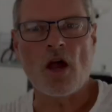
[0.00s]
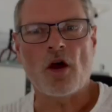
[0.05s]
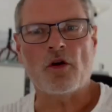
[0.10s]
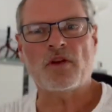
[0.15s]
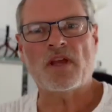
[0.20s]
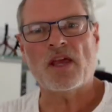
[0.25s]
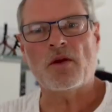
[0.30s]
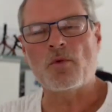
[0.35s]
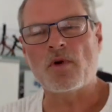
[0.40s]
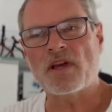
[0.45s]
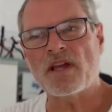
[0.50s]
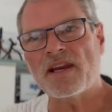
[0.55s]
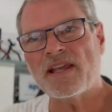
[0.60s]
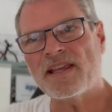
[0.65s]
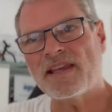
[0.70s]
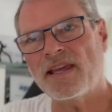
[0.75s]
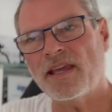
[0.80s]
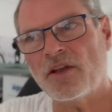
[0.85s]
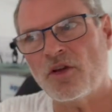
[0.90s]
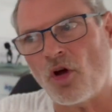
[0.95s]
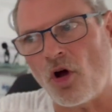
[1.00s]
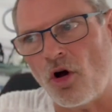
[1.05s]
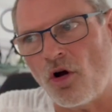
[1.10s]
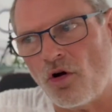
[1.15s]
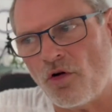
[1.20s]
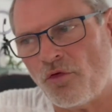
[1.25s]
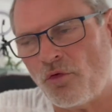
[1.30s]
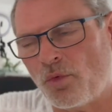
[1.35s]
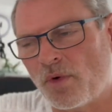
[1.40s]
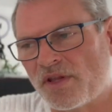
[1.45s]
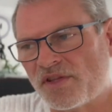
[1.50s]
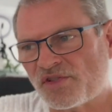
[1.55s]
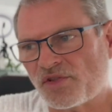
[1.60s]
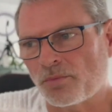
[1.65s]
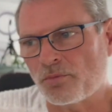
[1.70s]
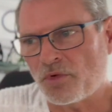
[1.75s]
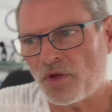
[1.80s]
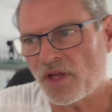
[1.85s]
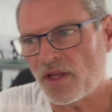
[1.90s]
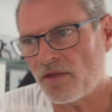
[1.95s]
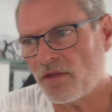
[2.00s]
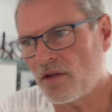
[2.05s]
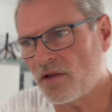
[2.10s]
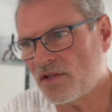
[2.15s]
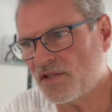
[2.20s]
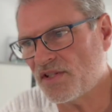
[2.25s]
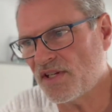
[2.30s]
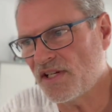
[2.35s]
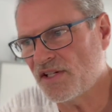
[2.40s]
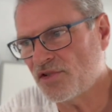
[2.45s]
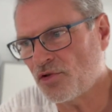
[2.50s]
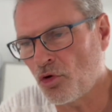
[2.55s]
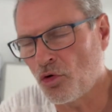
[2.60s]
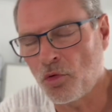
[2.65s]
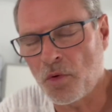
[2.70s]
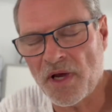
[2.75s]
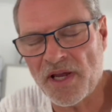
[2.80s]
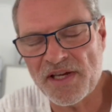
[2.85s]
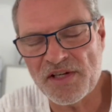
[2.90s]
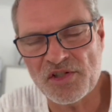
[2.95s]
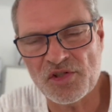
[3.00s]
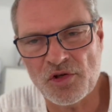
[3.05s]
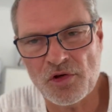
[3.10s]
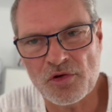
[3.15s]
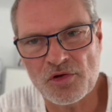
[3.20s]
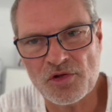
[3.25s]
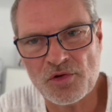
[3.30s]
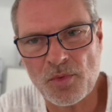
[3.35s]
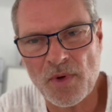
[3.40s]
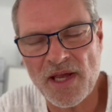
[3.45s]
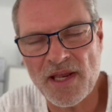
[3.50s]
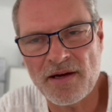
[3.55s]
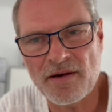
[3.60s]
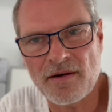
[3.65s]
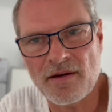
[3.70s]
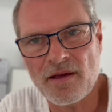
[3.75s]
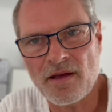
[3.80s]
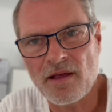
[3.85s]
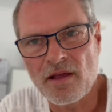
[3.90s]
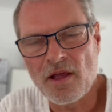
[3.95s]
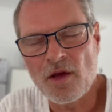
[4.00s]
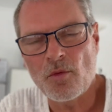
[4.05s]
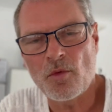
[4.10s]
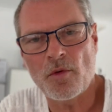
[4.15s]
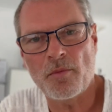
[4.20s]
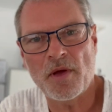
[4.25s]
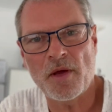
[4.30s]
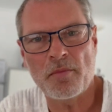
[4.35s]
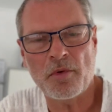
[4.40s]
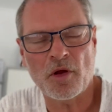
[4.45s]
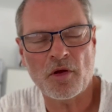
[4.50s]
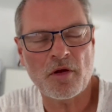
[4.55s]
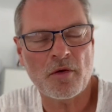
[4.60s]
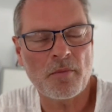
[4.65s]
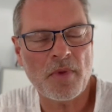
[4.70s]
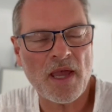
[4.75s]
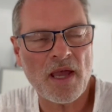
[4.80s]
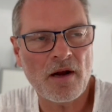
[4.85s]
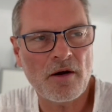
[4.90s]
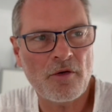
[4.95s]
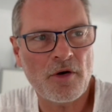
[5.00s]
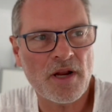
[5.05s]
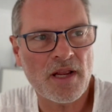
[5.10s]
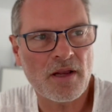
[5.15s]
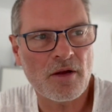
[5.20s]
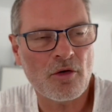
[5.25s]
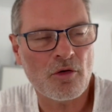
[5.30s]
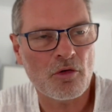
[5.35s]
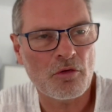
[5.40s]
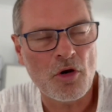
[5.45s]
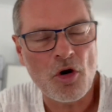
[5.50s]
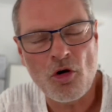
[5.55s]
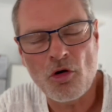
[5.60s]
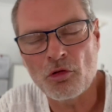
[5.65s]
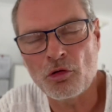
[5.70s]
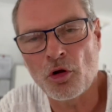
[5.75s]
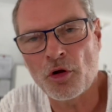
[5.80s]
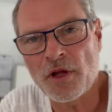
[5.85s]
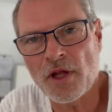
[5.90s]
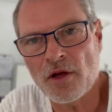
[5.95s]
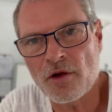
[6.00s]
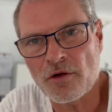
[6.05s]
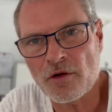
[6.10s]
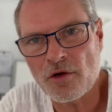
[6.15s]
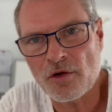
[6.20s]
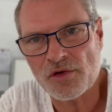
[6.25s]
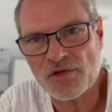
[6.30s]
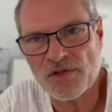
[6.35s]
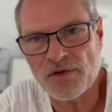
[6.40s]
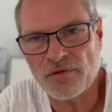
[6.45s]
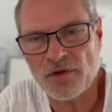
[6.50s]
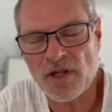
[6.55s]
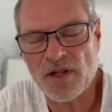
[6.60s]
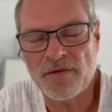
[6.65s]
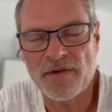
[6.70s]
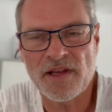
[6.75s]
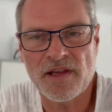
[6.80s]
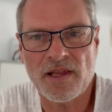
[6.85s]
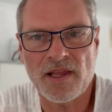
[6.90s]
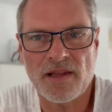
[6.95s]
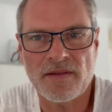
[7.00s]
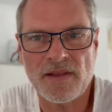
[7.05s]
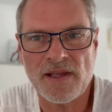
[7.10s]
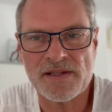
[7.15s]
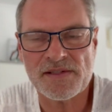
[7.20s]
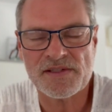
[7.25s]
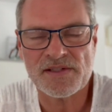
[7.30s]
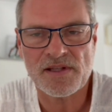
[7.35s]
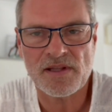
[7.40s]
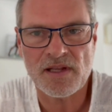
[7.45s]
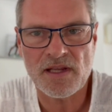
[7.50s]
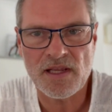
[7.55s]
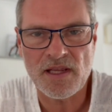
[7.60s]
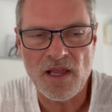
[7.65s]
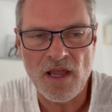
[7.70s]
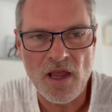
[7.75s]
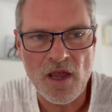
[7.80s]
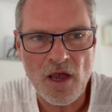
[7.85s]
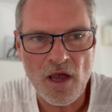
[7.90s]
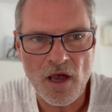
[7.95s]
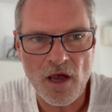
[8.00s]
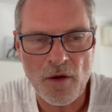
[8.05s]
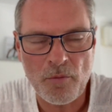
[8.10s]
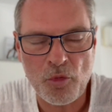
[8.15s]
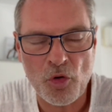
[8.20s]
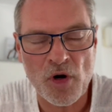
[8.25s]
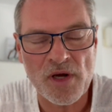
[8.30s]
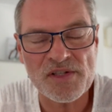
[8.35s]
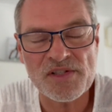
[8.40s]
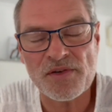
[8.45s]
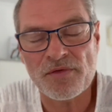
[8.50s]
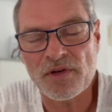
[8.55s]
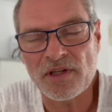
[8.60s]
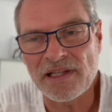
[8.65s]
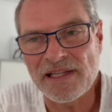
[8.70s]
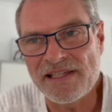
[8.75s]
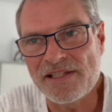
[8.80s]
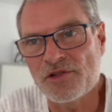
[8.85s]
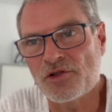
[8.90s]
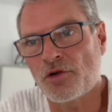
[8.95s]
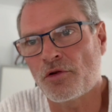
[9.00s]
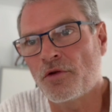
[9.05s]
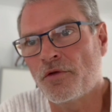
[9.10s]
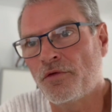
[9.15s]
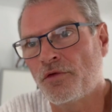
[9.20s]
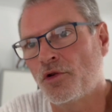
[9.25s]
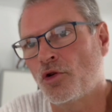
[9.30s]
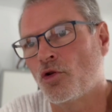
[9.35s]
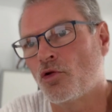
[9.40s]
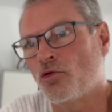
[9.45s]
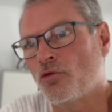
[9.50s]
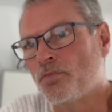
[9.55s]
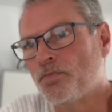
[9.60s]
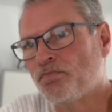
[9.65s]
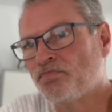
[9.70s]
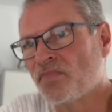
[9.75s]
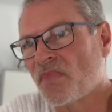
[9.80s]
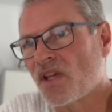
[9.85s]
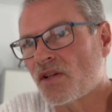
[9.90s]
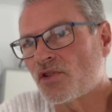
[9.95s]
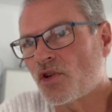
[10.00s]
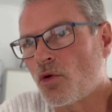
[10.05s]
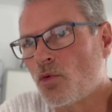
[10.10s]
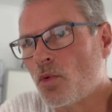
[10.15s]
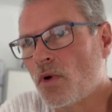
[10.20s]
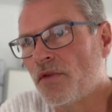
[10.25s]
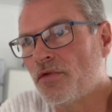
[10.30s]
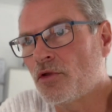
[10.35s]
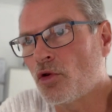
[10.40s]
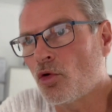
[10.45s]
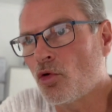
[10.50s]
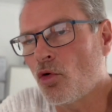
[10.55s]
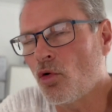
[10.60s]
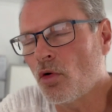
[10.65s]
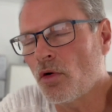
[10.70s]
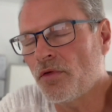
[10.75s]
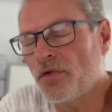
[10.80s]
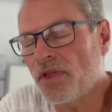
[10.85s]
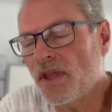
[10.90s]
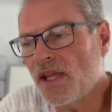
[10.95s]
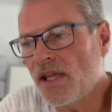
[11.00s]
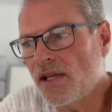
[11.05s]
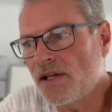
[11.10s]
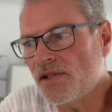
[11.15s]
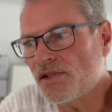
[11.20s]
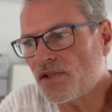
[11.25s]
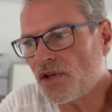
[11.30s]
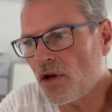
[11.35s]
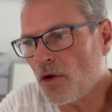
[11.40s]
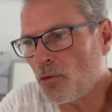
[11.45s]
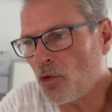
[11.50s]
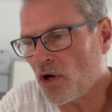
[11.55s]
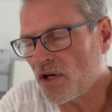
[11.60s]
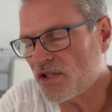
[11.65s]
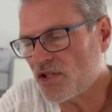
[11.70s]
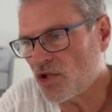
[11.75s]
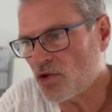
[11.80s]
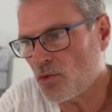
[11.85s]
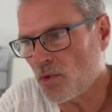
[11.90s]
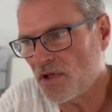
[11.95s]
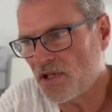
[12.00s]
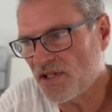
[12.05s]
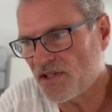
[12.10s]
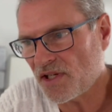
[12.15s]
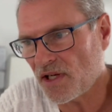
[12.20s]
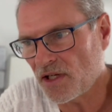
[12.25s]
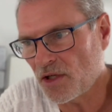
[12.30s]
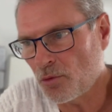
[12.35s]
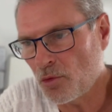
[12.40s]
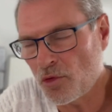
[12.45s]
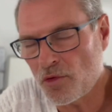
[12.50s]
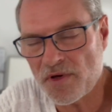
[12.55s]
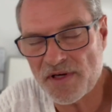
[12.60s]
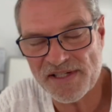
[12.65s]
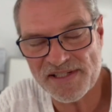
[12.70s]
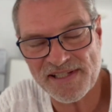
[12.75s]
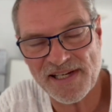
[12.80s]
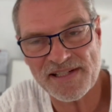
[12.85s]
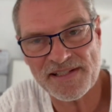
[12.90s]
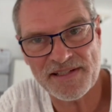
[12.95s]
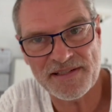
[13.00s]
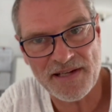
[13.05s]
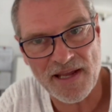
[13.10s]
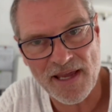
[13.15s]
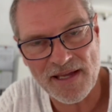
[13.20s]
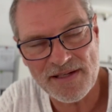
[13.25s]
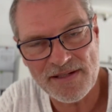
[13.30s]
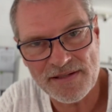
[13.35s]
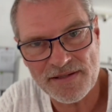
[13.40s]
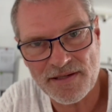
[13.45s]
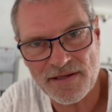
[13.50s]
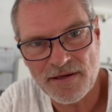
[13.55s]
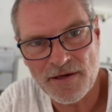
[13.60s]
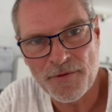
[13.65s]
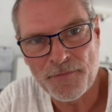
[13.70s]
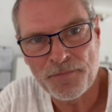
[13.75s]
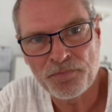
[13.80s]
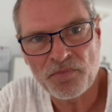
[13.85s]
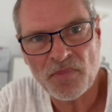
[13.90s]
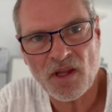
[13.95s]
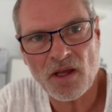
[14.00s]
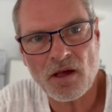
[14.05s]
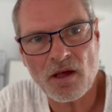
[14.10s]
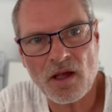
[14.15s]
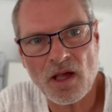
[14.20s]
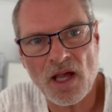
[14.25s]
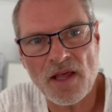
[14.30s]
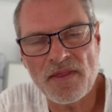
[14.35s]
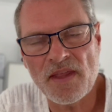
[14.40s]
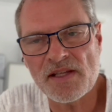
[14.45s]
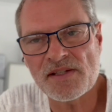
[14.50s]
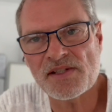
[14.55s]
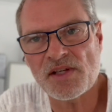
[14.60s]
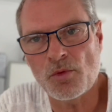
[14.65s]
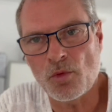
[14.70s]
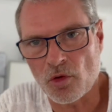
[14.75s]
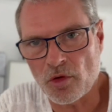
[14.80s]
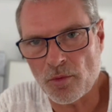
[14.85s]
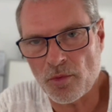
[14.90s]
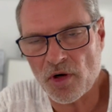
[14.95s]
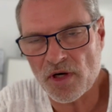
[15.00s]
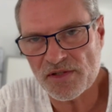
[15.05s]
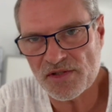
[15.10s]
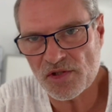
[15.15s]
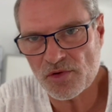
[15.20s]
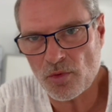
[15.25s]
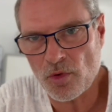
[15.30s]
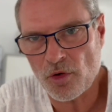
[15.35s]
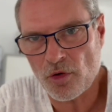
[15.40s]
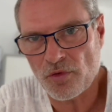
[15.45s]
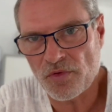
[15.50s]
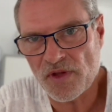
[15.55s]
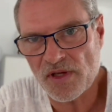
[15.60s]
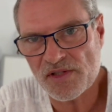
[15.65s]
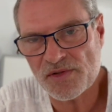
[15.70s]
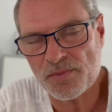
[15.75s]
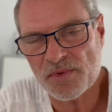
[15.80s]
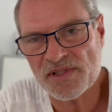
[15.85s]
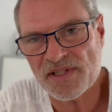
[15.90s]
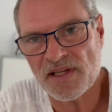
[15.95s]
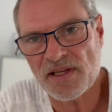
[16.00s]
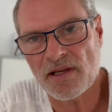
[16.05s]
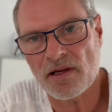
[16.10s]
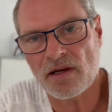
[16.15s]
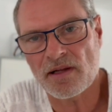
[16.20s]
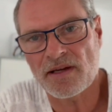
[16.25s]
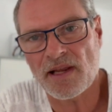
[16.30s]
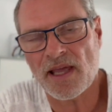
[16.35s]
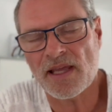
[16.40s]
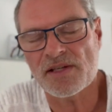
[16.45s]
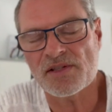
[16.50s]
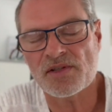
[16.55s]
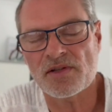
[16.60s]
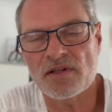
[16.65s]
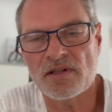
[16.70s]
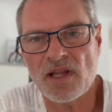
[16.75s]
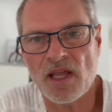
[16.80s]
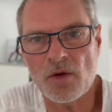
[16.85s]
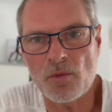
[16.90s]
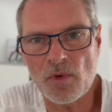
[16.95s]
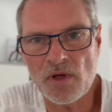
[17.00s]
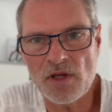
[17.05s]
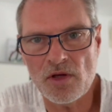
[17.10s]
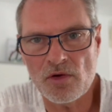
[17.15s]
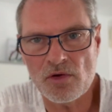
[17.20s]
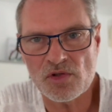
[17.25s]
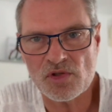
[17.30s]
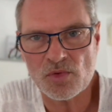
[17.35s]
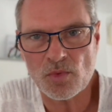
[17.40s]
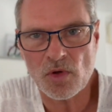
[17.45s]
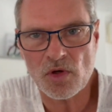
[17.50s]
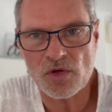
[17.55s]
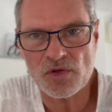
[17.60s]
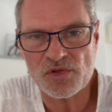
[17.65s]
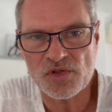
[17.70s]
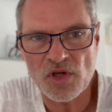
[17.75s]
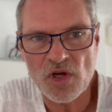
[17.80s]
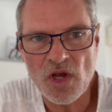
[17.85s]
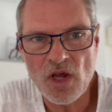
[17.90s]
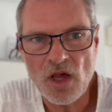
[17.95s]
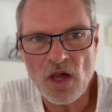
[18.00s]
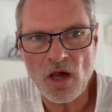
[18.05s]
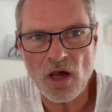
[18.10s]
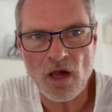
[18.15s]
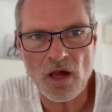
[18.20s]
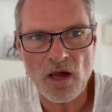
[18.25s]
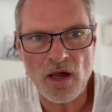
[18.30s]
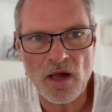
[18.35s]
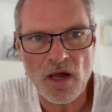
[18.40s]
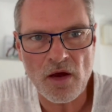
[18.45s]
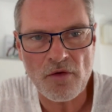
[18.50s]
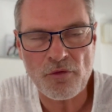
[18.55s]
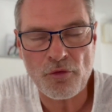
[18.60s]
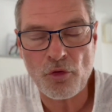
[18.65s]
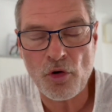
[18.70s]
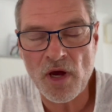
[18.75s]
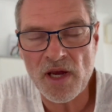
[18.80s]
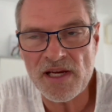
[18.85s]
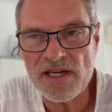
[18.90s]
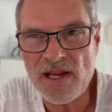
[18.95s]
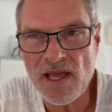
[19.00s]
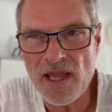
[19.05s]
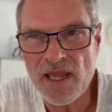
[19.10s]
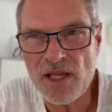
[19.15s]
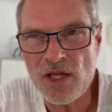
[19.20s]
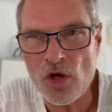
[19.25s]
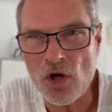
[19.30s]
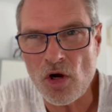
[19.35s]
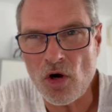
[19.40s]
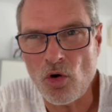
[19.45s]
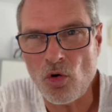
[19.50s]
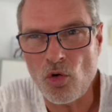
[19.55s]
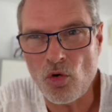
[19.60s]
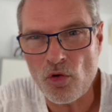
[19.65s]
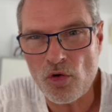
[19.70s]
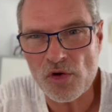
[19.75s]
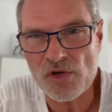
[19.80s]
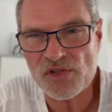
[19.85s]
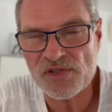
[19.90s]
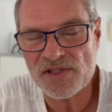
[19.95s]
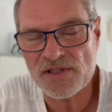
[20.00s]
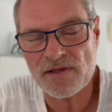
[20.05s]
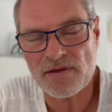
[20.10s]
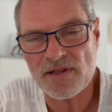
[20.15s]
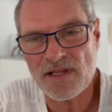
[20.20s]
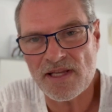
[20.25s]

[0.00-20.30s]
Okay, we're going to kick off with something that is always used when people are comparing or looking at the cost of living, and that's the price of a litre of fuel. So we've done all of these prices. We decided we were going to set a date and then see what the prices were on this particular date. So the date we used was Friday, August